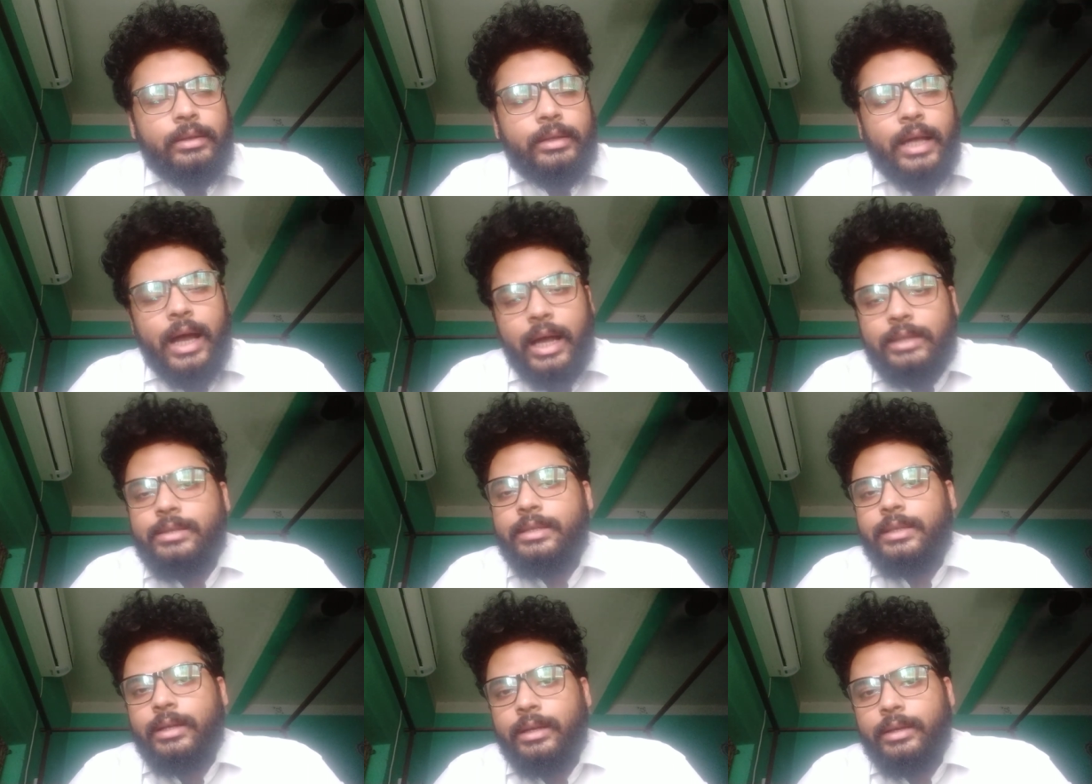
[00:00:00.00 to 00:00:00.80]
the
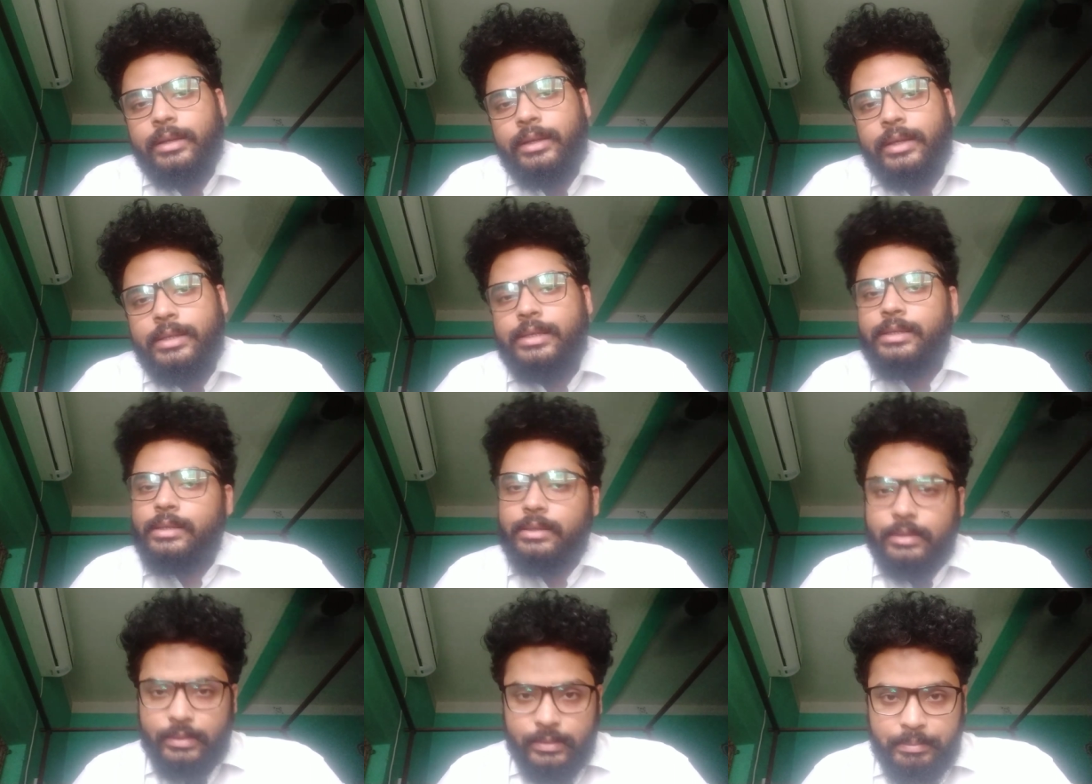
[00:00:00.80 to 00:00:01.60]
answer
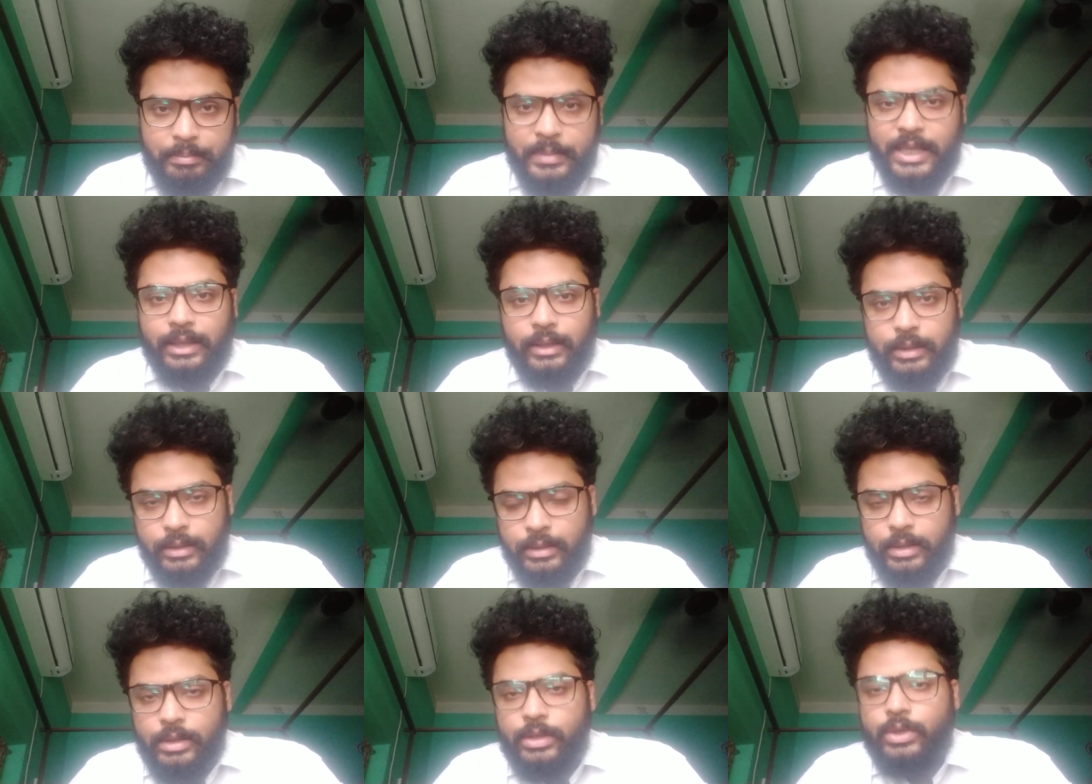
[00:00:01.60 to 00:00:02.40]
is me
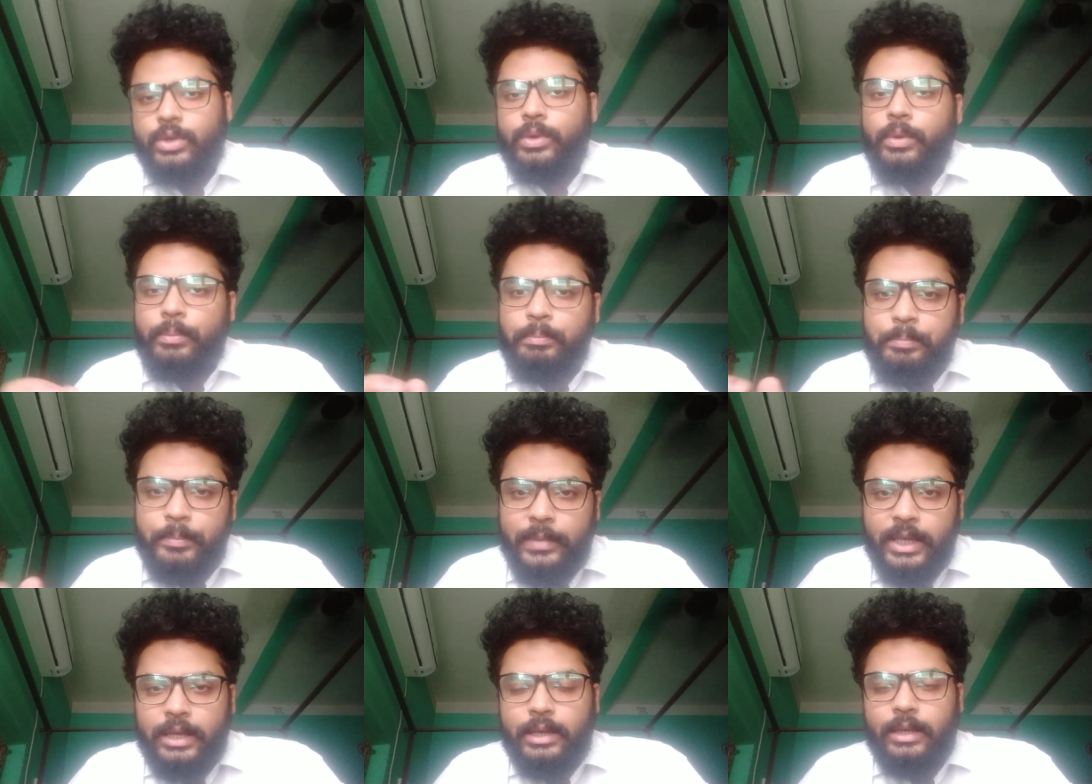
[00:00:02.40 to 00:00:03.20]
so
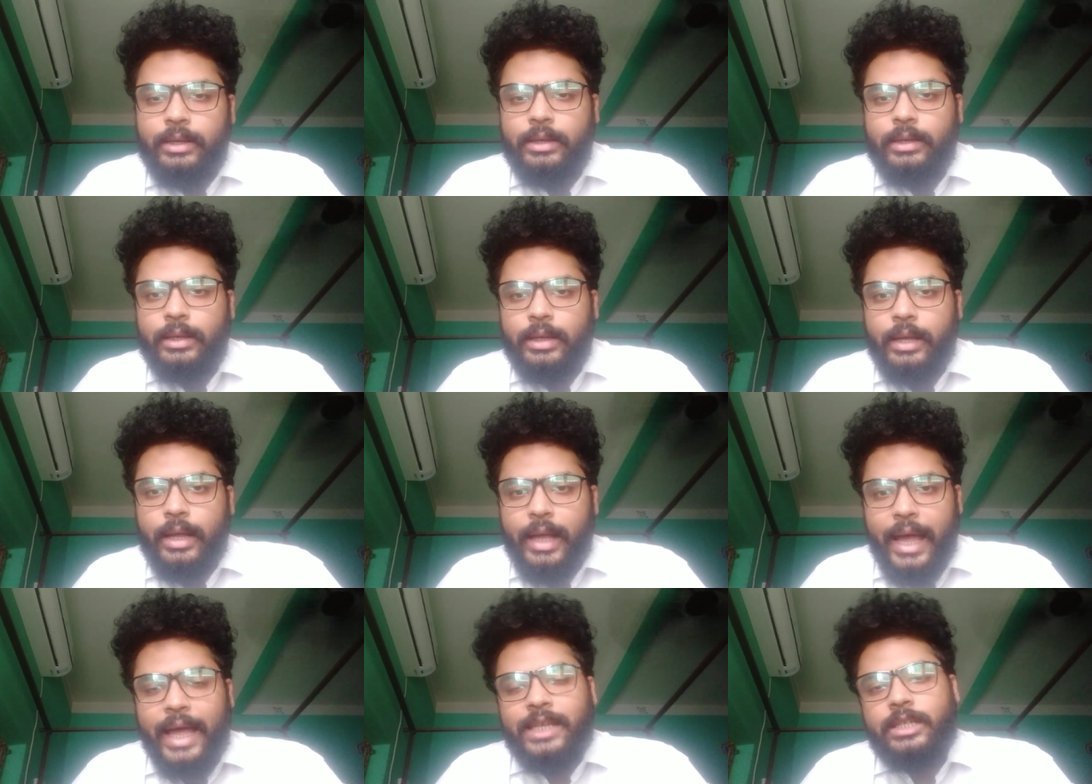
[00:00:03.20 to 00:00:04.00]
me
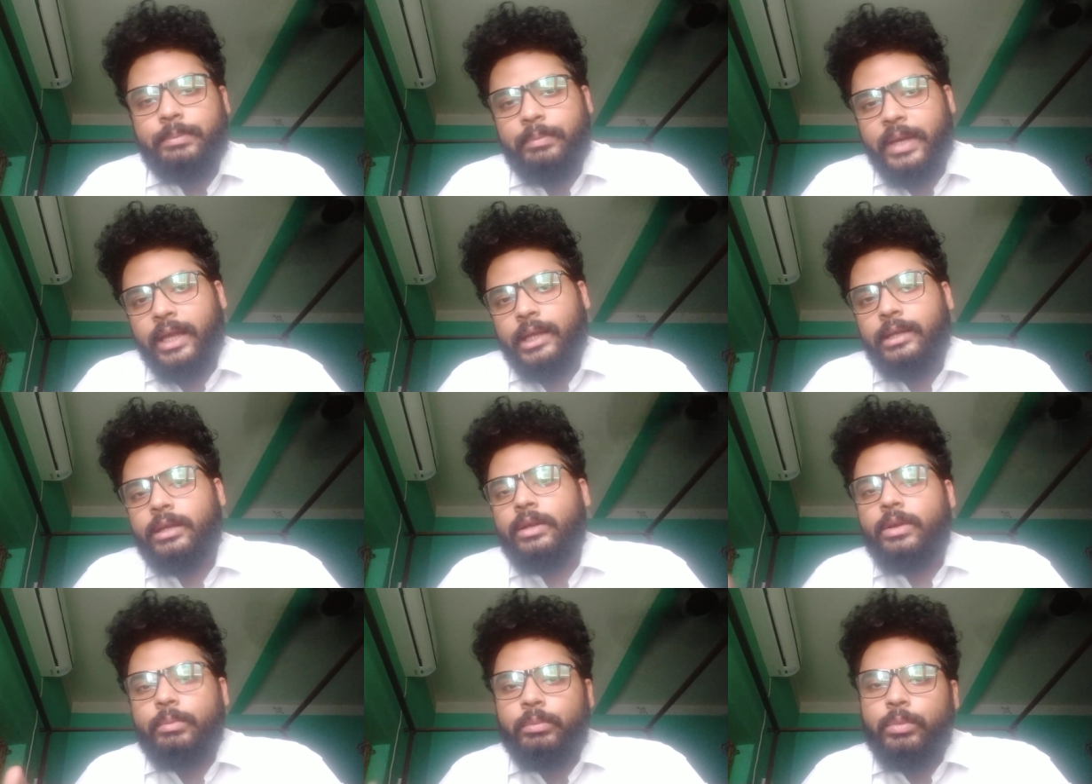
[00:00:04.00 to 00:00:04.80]
and pen
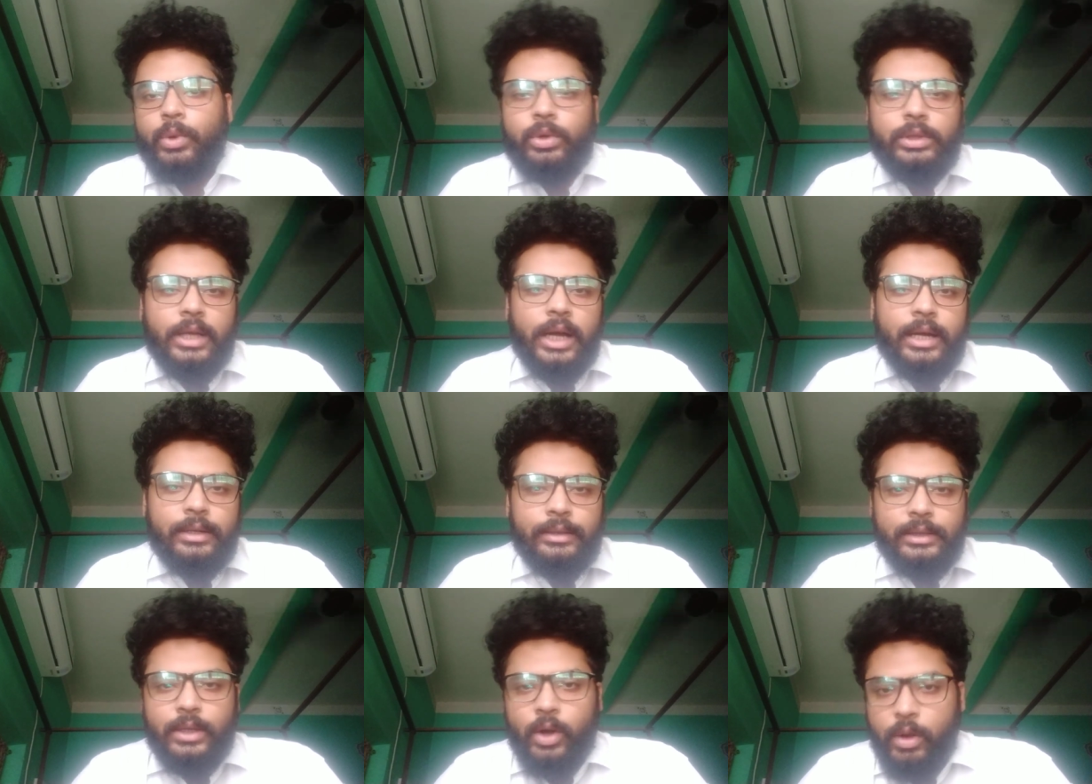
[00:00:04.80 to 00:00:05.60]
both
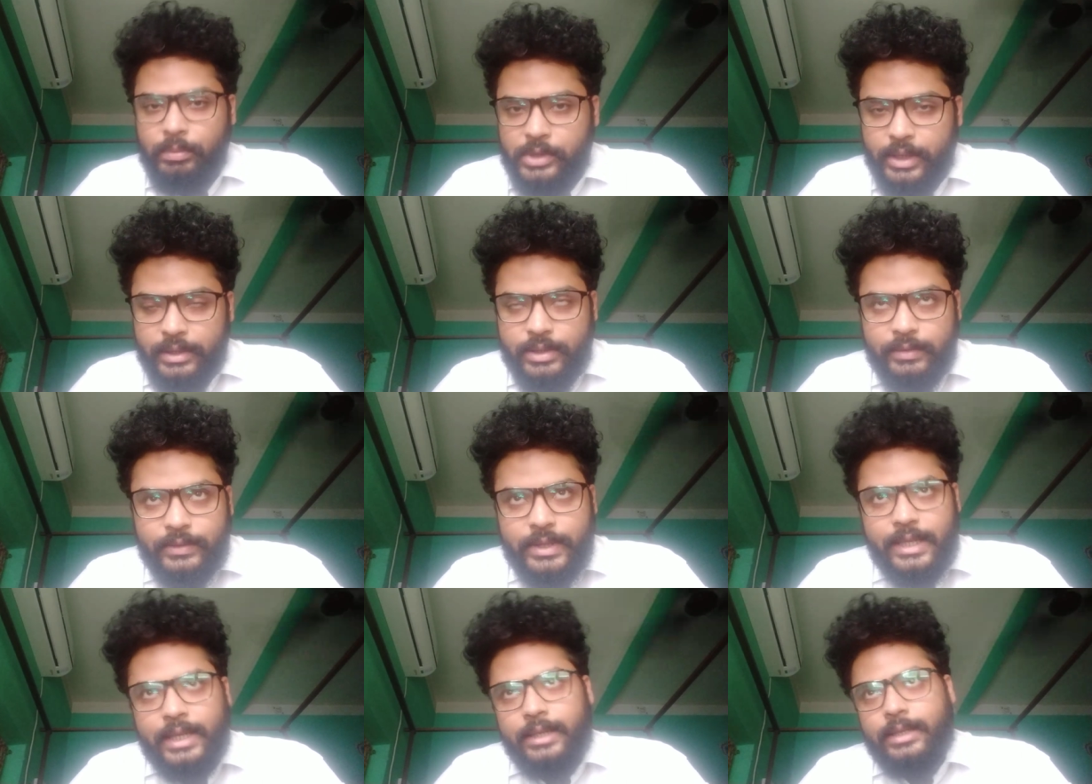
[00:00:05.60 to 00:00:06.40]
are the objects of
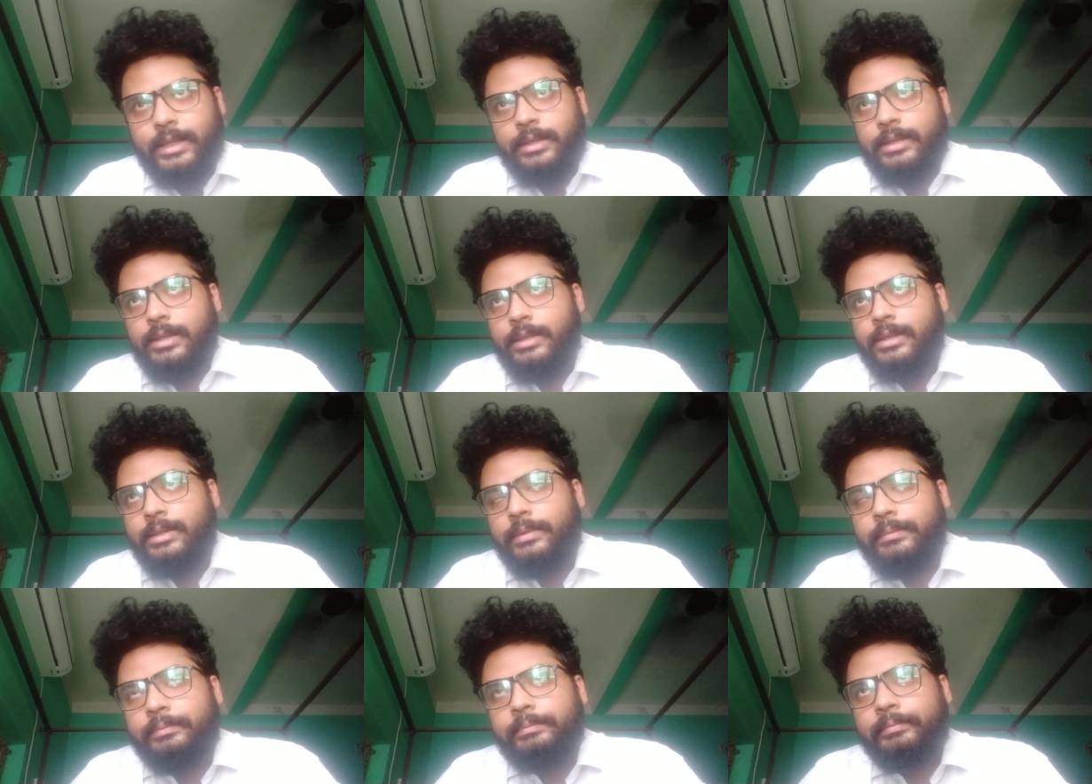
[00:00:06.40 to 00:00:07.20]
the
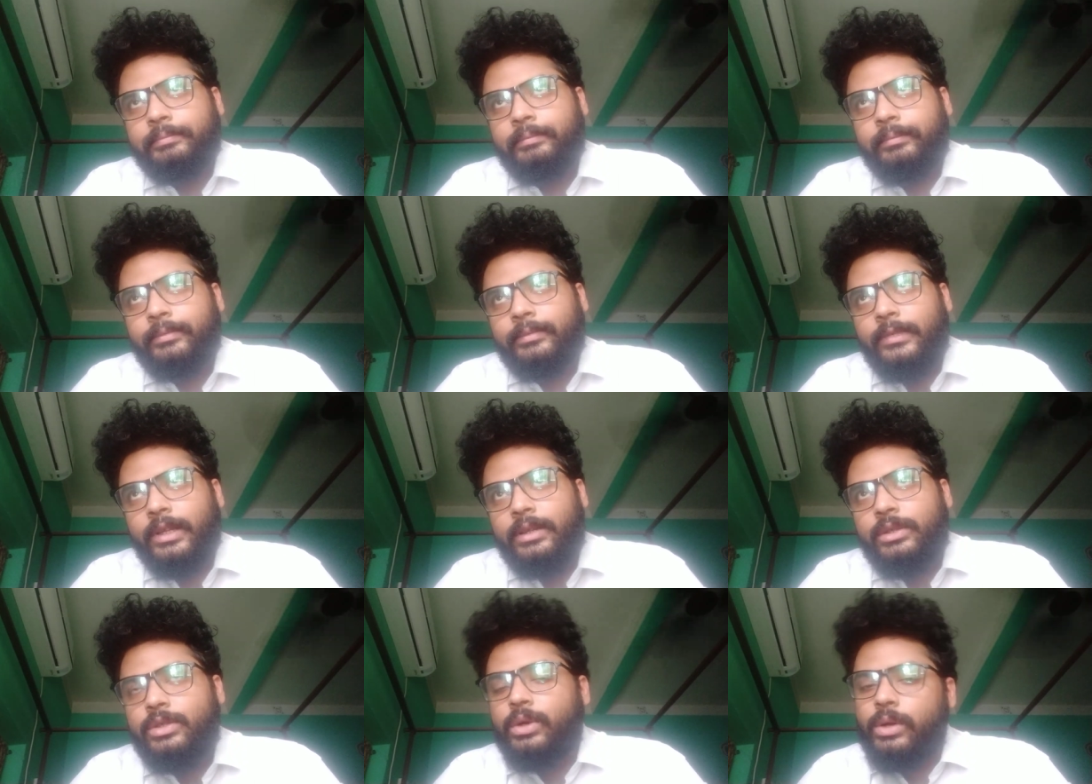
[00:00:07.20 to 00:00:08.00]
sentence
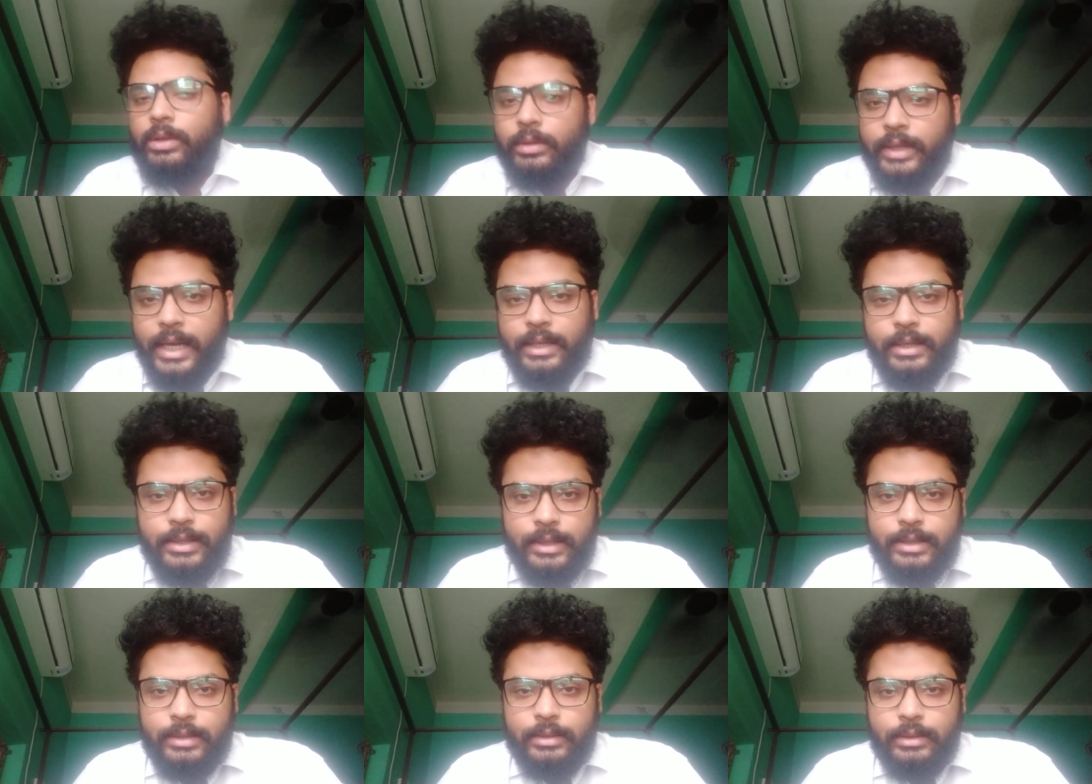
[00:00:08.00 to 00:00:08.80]
so that
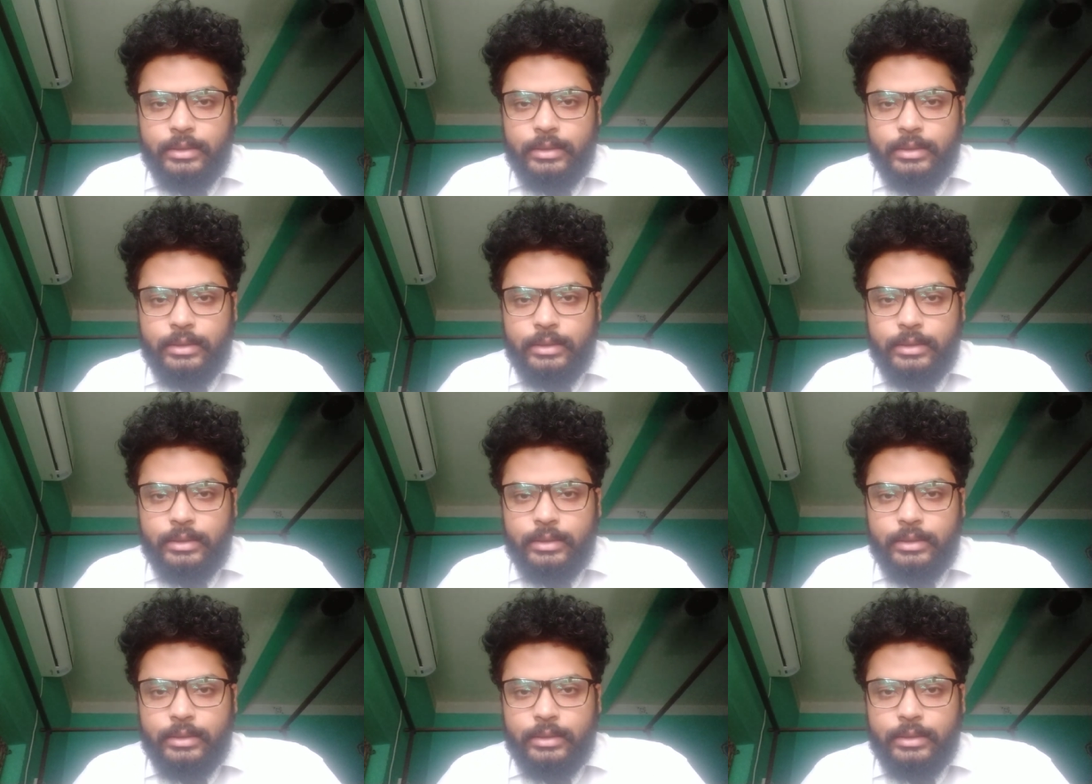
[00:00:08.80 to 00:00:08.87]
is